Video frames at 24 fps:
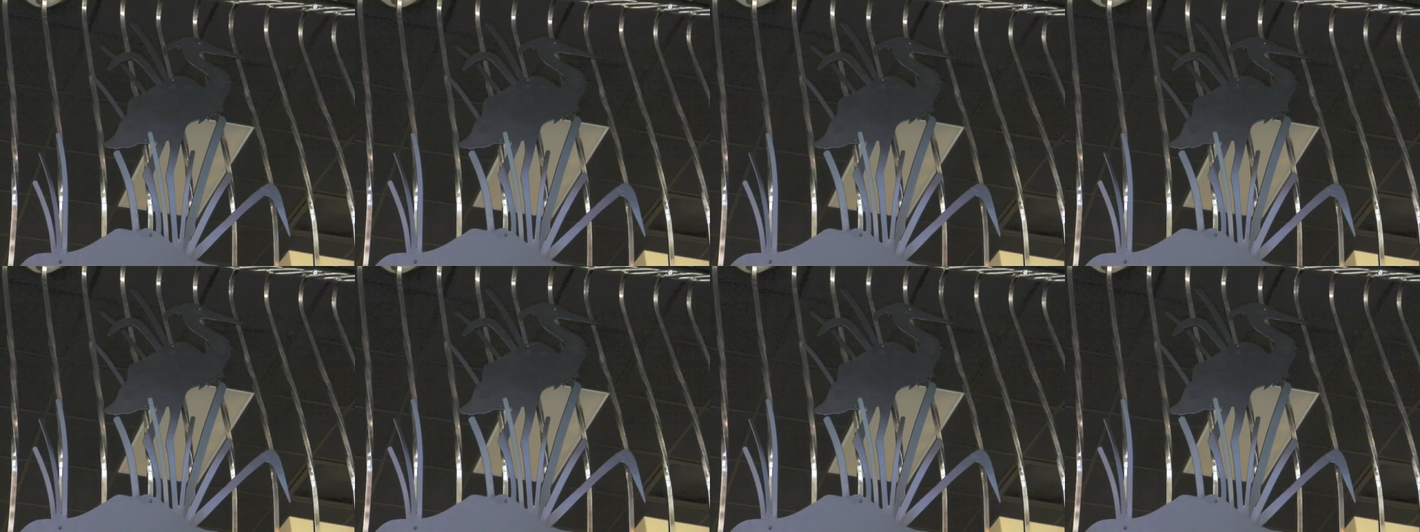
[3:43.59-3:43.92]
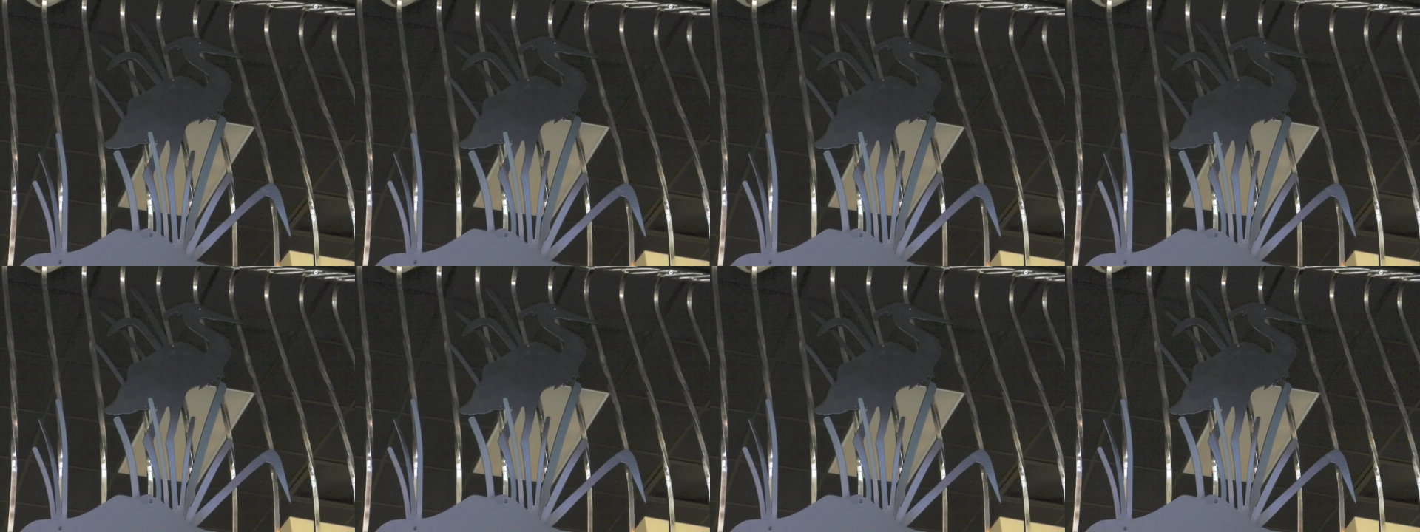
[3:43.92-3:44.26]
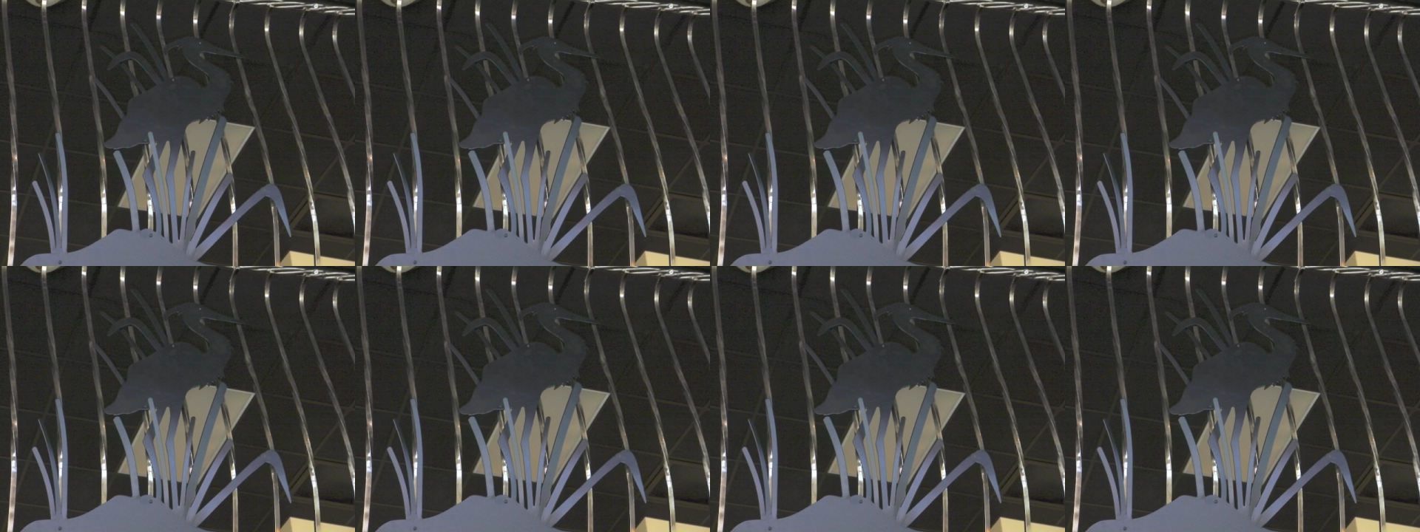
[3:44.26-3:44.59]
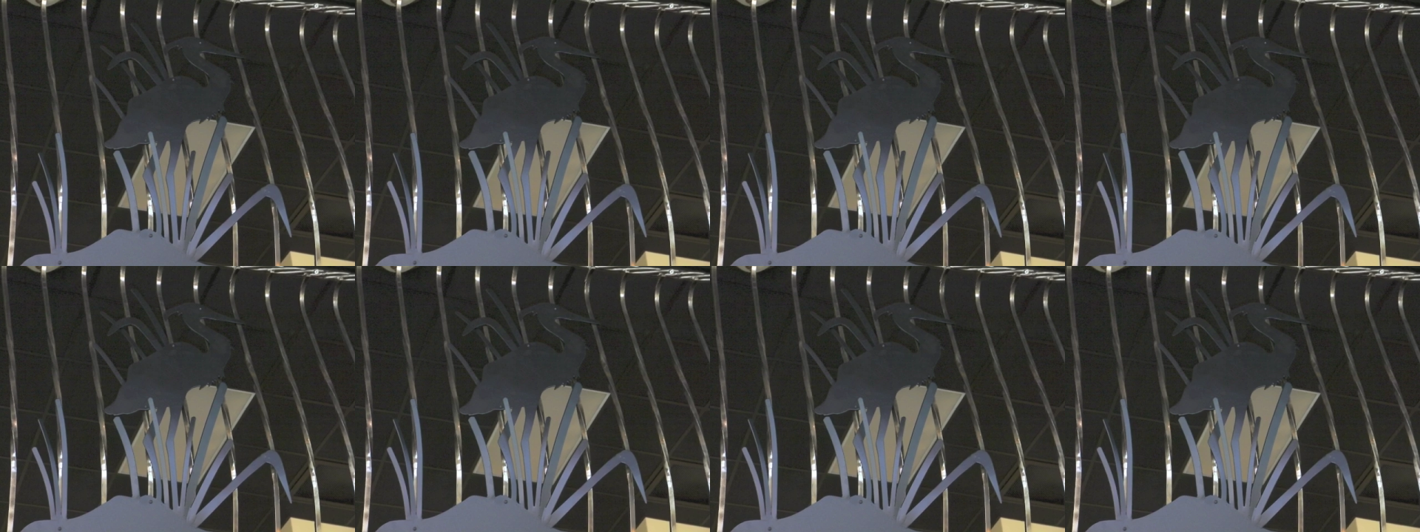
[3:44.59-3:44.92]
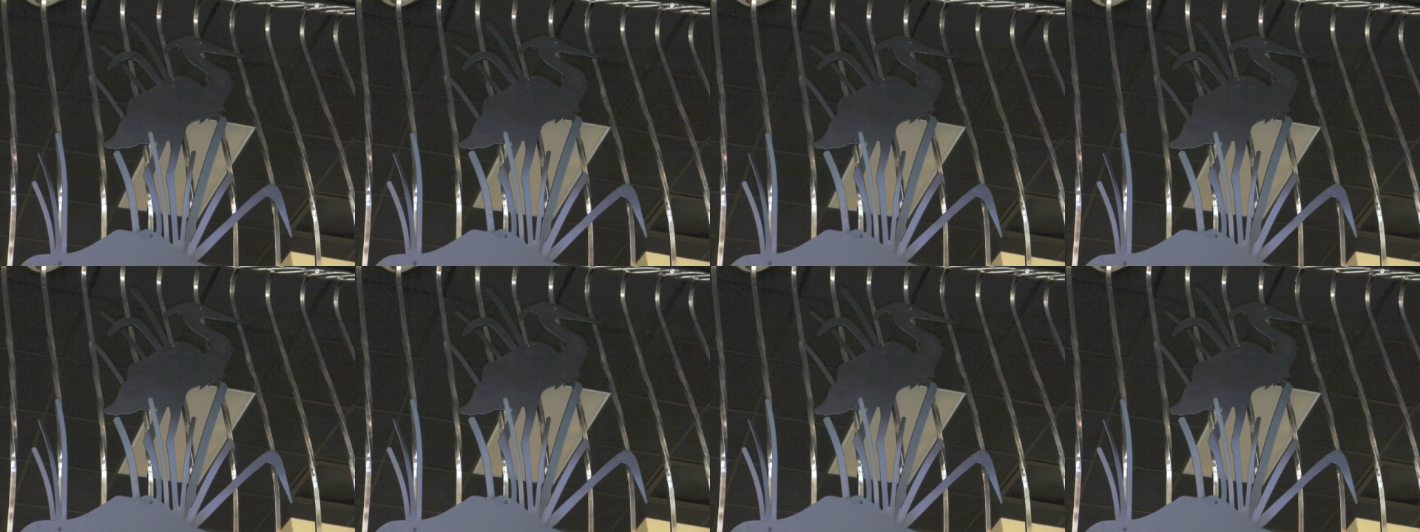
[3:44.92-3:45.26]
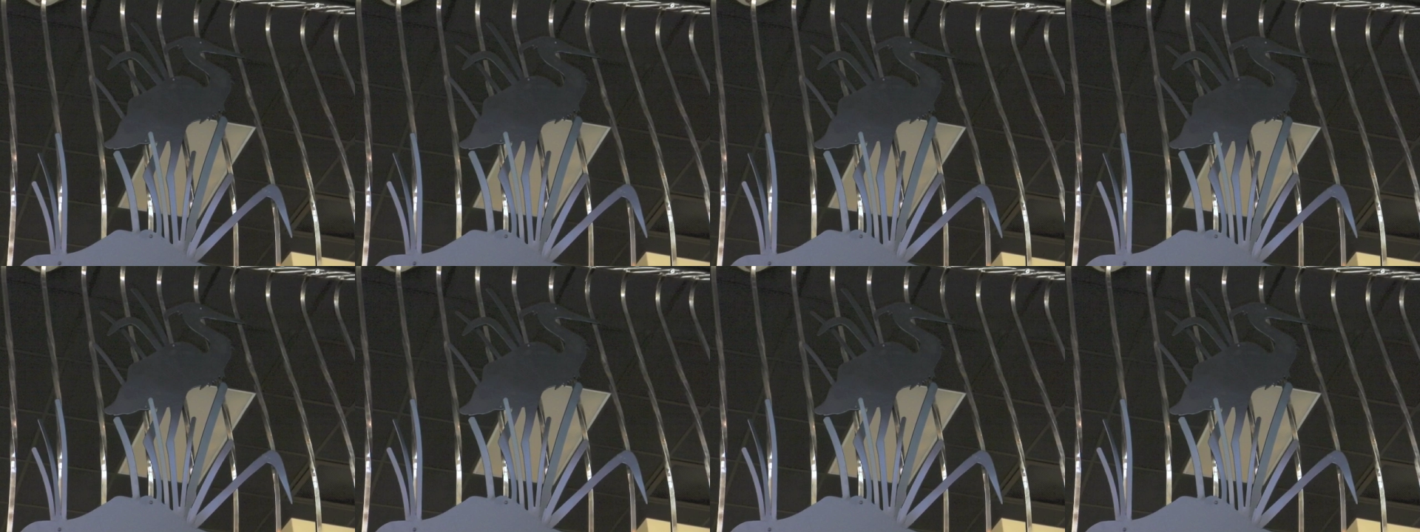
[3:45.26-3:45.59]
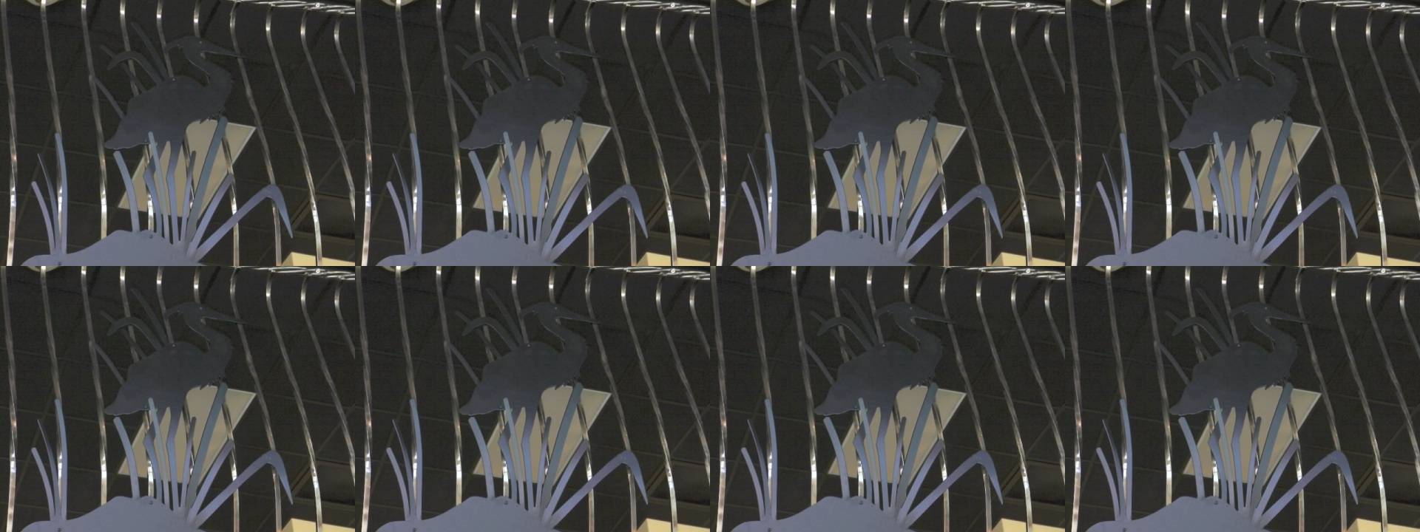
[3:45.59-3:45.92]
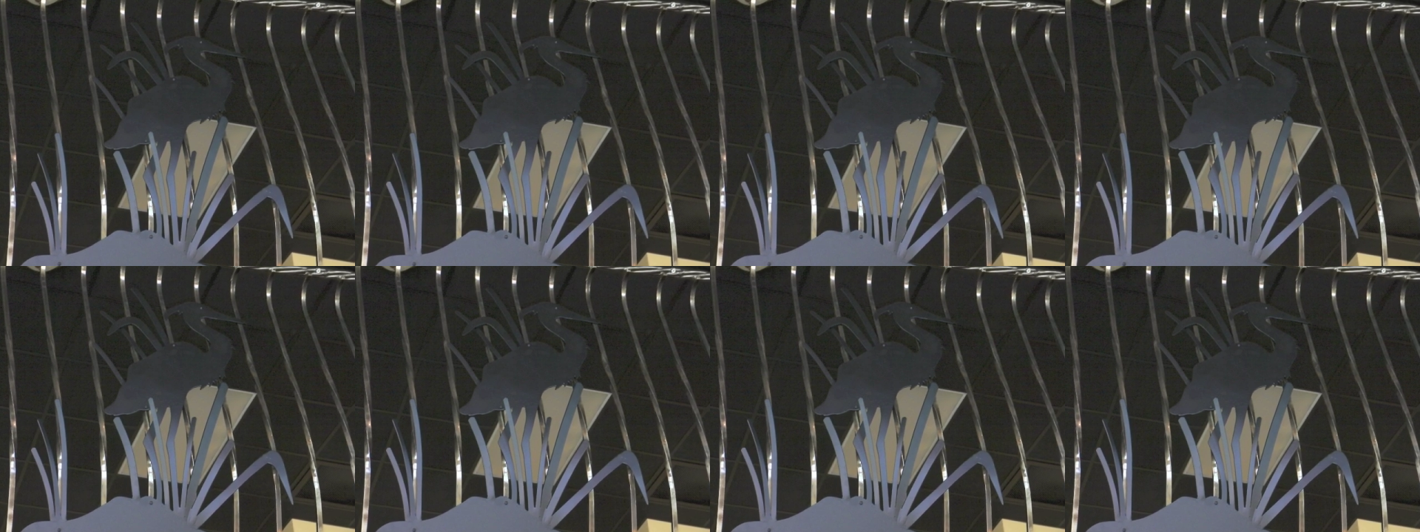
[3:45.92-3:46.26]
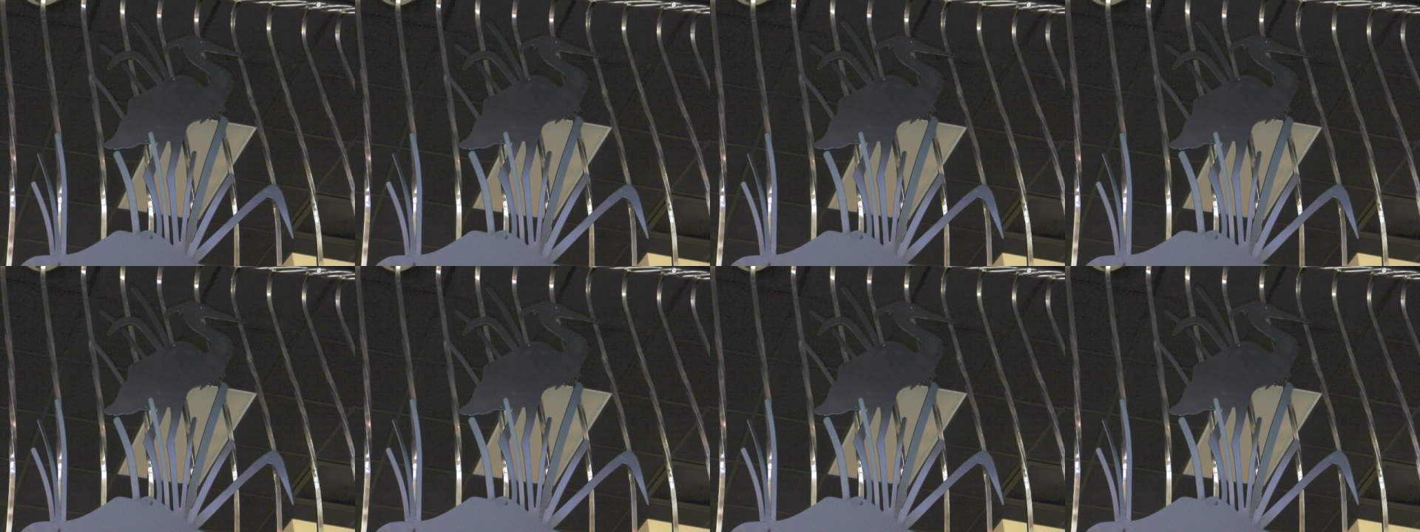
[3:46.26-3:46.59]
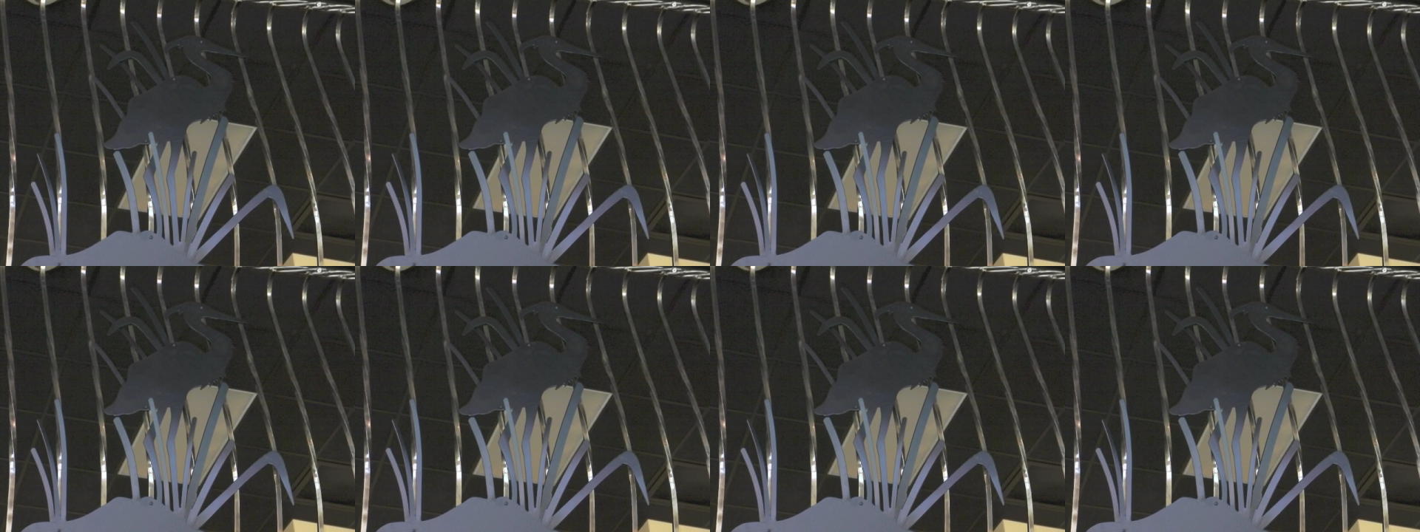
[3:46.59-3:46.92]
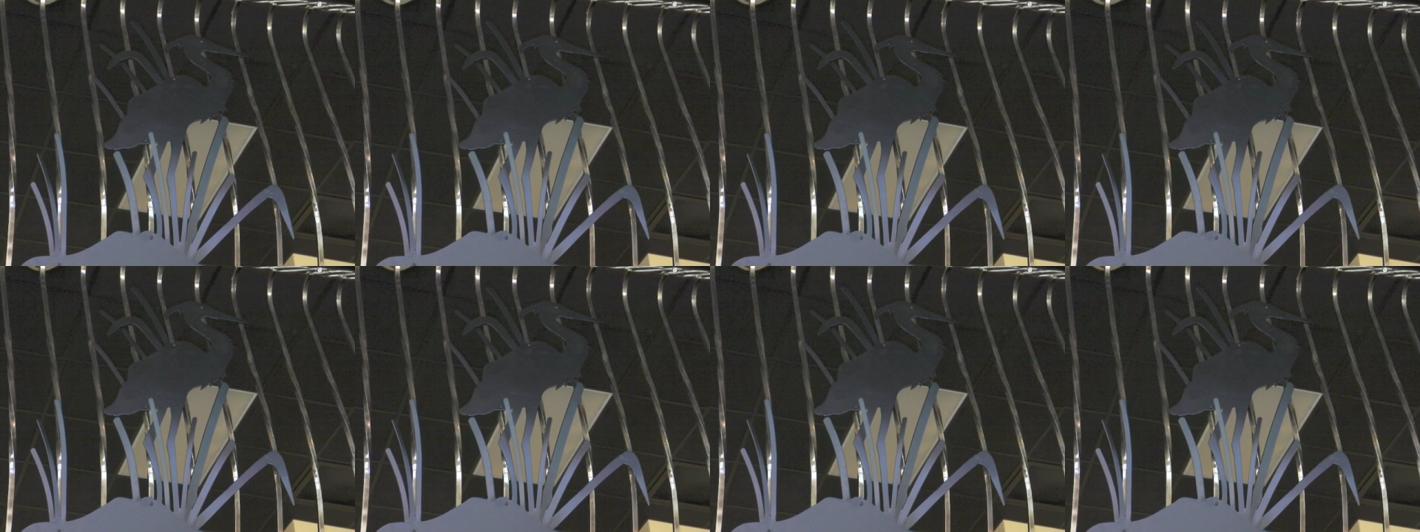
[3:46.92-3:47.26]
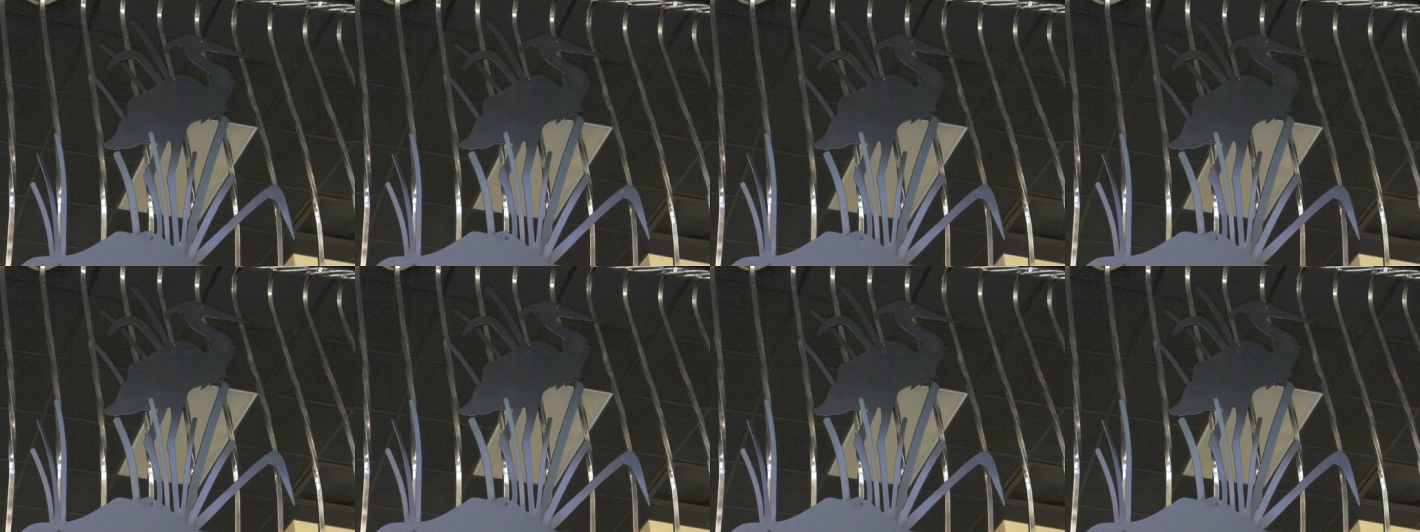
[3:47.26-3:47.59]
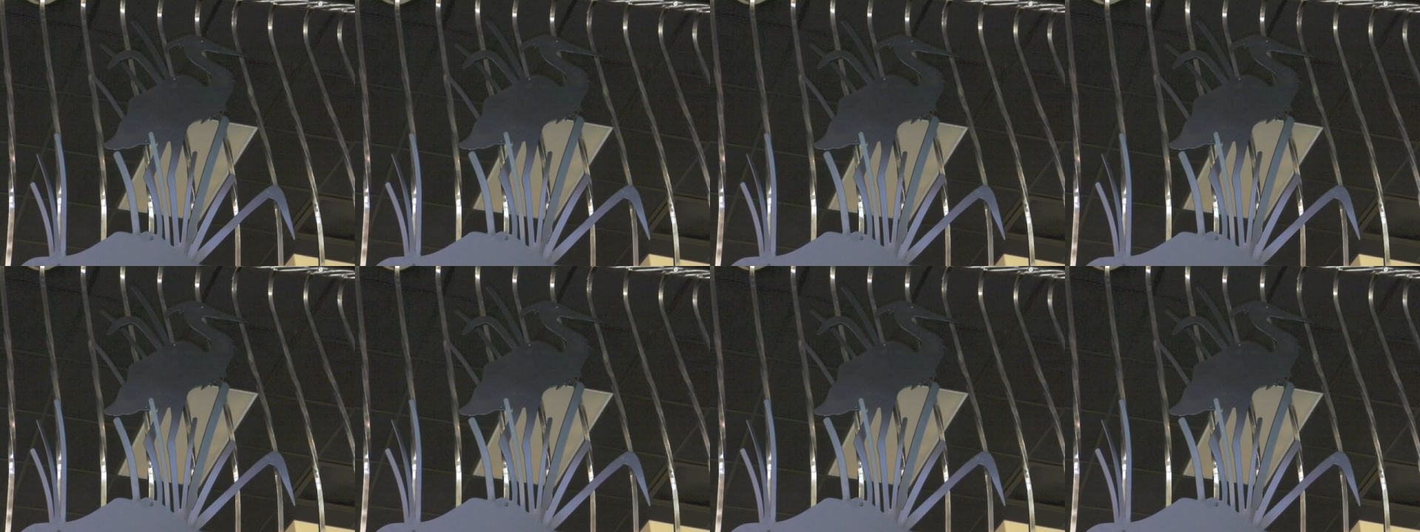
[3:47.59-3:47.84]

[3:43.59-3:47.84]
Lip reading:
[unreadable: no face in view]